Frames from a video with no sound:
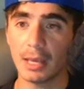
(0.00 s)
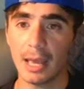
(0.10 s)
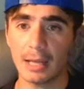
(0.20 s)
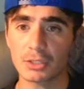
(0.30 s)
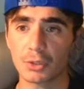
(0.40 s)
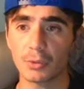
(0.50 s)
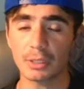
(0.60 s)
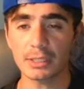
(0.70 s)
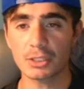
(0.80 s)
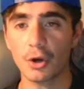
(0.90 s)
And so
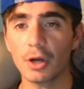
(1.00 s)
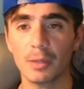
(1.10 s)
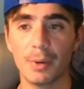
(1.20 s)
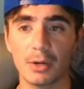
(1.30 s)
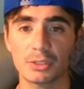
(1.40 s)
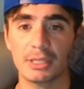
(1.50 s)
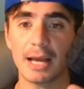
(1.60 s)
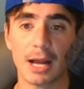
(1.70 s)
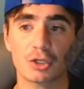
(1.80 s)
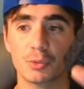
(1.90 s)
let's talk about the
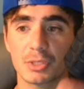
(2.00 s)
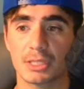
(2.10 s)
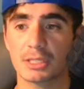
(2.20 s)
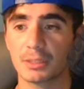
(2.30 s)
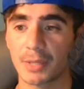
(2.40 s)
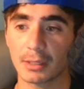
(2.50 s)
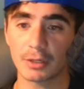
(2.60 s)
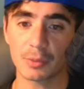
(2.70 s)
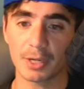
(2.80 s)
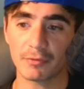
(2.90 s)
actual system in a
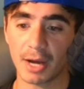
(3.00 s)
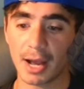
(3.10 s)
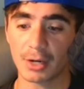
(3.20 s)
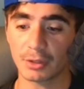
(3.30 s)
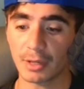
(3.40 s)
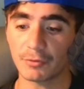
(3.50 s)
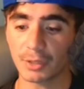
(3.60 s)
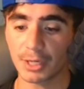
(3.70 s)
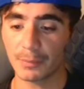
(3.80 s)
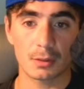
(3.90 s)
little bit of a higher level
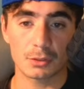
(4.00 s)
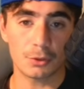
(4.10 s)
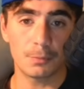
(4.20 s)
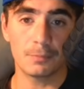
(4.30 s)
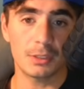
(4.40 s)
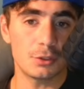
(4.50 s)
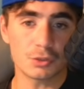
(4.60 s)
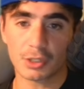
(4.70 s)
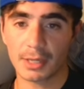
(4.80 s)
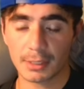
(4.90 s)
here. So the user
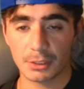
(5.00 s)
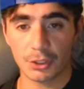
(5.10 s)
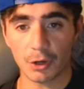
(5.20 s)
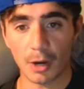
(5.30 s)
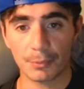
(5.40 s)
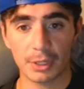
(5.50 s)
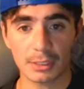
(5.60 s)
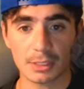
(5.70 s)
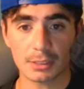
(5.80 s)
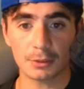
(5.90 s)
connects to your operating
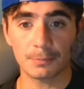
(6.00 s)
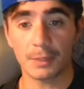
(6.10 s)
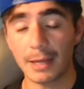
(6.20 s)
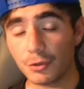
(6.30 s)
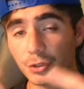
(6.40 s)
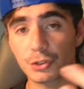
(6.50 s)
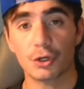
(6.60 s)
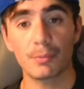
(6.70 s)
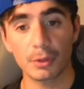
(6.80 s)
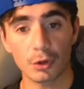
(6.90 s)
system and you
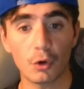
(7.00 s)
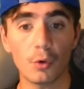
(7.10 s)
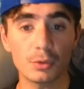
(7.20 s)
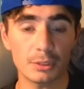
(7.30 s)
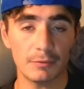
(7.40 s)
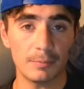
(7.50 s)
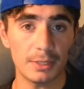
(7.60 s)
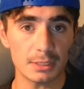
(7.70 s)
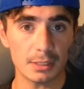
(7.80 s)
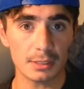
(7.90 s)
determine the goals of the
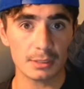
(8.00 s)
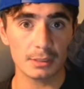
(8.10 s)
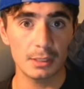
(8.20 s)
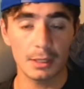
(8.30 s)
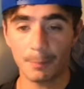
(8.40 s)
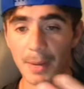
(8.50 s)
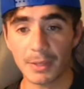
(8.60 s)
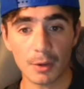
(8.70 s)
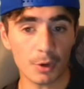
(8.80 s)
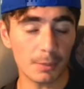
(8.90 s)
business. Maybe
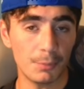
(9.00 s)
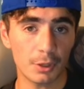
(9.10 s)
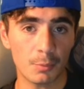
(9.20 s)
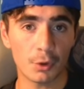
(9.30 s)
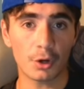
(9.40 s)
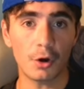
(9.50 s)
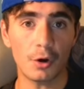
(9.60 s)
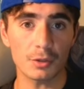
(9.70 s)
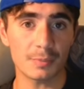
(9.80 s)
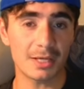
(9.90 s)
they want to book more
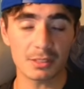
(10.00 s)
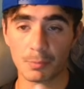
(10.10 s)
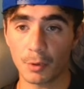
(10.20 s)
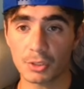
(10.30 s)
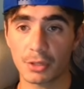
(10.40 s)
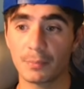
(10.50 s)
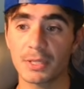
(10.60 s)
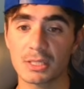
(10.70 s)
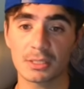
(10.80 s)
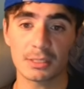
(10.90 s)
calls because most of their
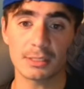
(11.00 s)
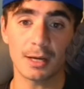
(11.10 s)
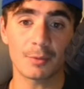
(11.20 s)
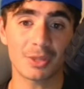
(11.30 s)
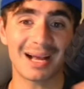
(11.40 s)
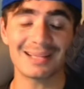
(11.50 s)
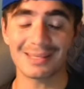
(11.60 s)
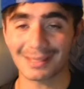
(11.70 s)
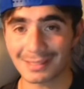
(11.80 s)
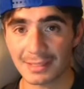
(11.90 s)
business is done with high
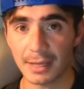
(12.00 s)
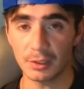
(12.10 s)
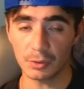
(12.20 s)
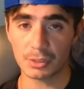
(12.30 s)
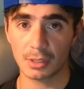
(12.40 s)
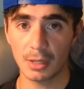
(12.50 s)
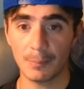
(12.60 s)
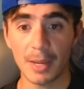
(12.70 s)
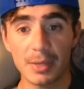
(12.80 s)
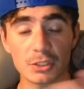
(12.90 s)
ticket sales.
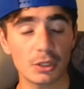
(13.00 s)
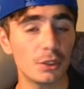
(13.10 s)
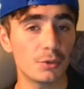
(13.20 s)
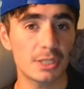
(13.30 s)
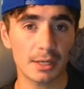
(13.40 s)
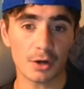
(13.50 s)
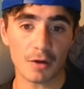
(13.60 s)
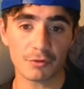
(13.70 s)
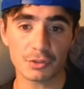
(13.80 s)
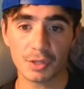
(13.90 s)
Maybe it's a low ticket
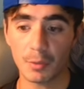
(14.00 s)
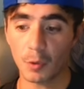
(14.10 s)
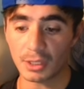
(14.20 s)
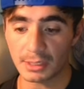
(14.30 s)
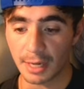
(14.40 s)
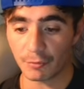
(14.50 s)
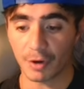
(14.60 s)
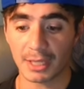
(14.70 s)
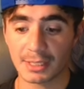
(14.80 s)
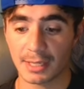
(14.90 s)
offer, so they want
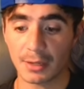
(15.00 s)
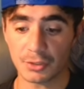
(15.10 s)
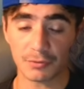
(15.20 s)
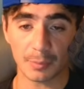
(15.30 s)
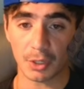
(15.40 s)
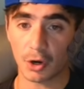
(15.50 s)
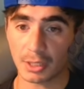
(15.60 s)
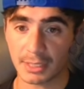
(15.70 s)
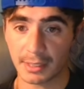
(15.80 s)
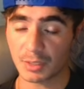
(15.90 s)
direct sales from the
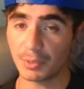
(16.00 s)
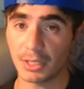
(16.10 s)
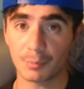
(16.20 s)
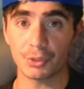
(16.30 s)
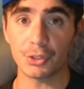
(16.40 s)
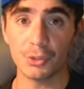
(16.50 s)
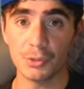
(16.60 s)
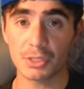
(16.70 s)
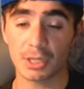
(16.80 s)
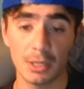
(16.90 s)
content that's being
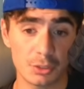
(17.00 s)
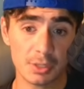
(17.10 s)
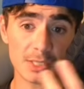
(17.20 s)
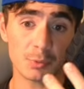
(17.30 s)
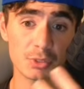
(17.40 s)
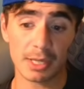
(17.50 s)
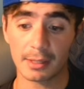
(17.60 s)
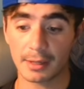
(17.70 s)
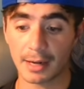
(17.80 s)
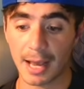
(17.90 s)
produced. So that's most
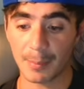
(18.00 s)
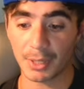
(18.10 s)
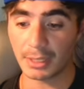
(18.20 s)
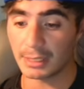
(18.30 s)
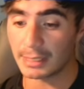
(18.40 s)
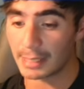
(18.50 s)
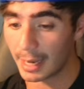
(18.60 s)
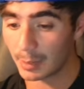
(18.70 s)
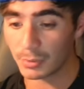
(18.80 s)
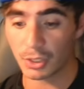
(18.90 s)
likely going to happen in the
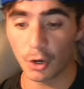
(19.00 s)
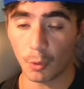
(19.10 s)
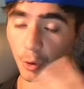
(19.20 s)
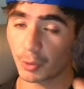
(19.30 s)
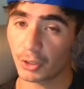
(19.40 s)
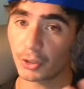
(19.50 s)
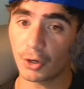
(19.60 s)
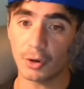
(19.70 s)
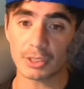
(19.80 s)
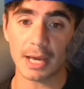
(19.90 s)
DMs or with good
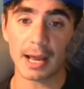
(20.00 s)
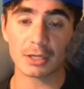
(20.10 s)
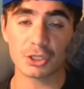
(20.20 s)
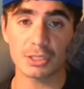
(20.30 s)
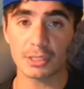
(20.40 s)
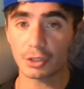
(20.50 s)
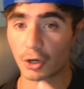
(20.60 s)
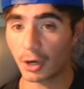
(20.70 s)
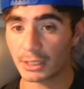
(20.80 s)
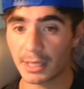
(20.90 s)
call to actions in their
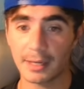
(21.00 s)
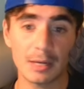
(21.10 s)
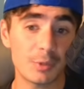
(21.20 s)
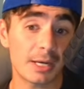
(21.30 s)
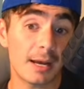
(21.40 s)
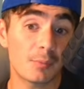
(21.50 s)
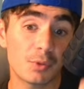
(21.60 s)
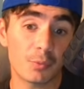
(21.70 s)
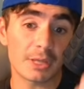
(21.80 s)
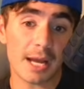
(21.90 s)
content, and we can help
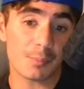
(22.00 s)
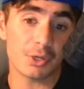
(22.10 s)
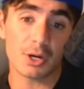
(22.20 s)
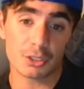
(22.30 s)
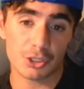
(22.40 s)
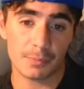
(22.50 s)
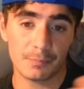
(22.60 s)
them with that production.